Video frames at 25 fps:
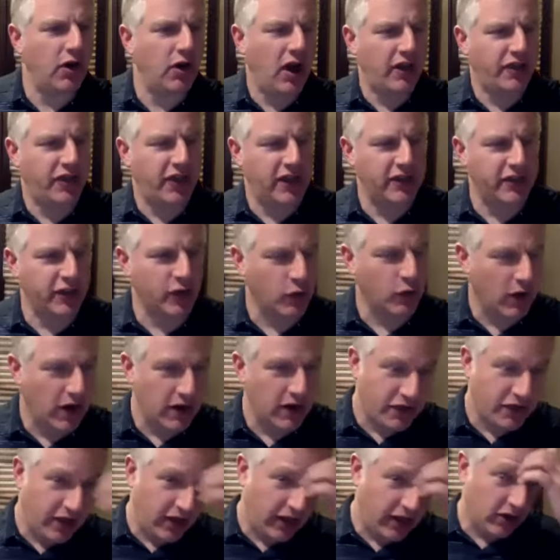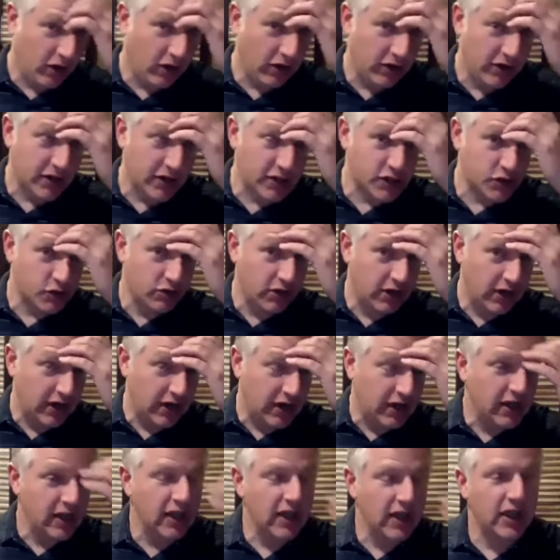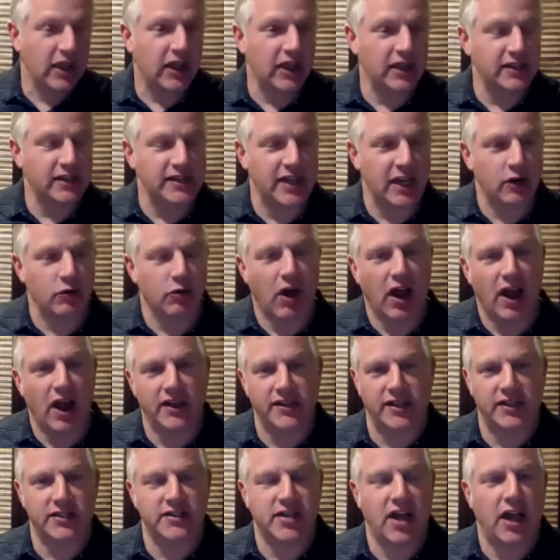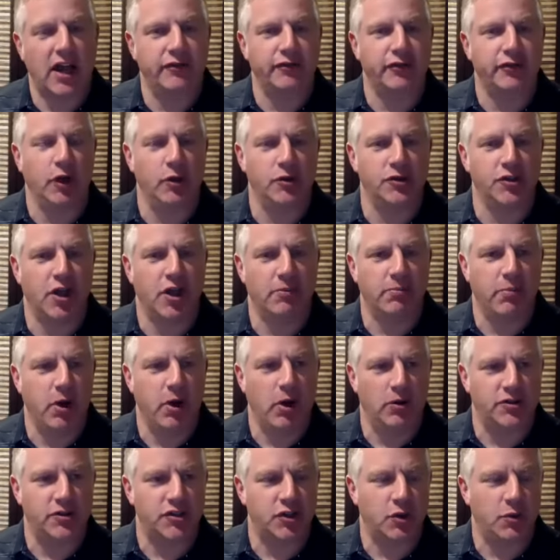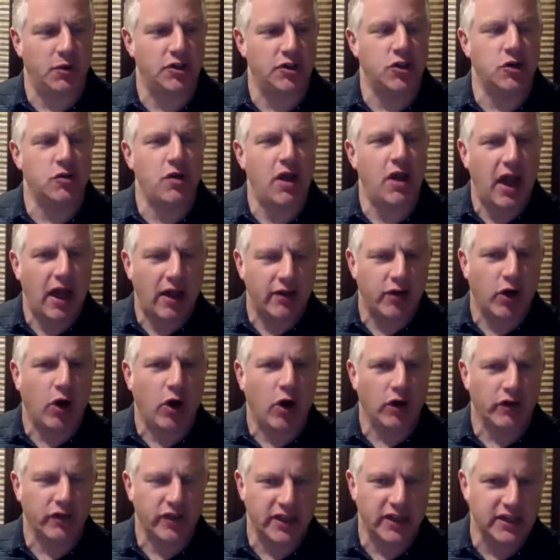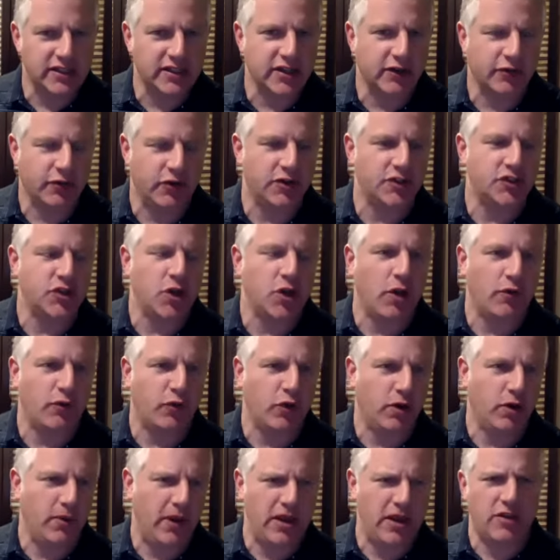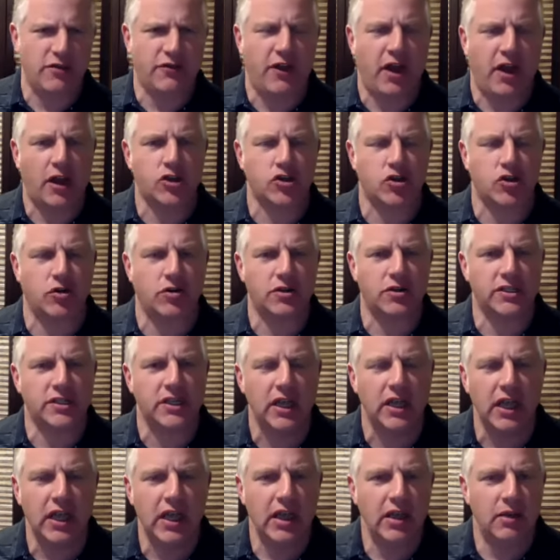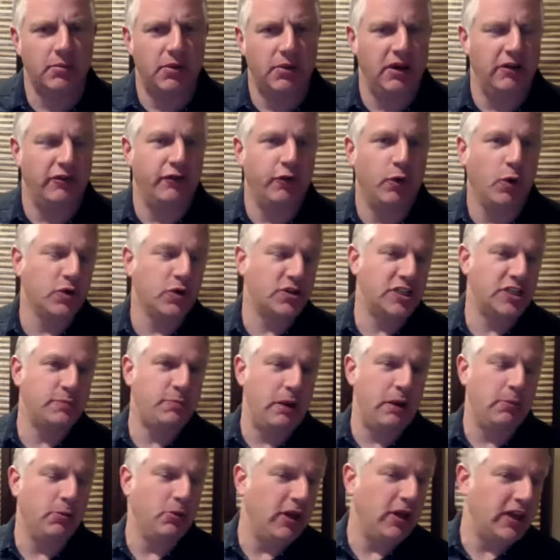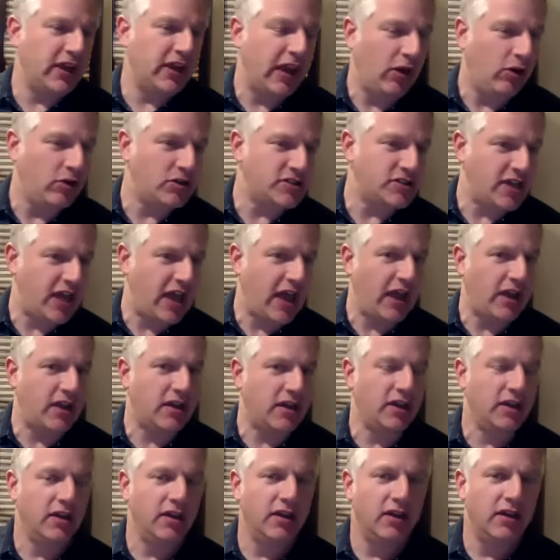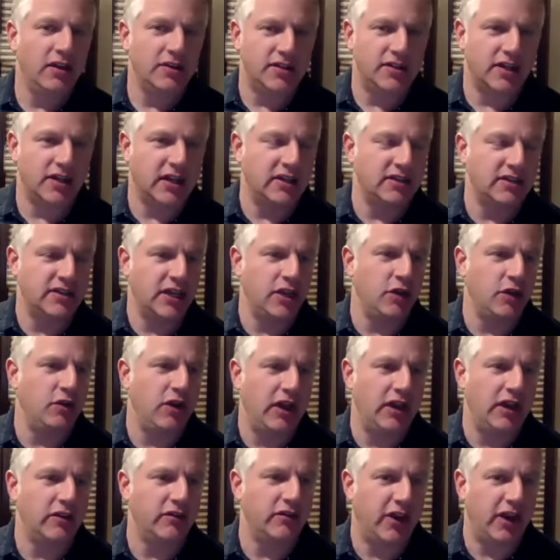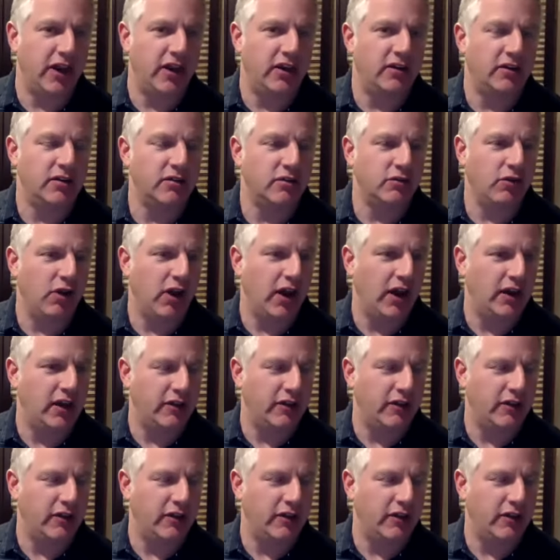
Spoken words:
I think the great thing in our industry is that a rising tide floats all boats. So we do have all these different software manufacturers, but it forces people like CareStack to continue to innovate, right?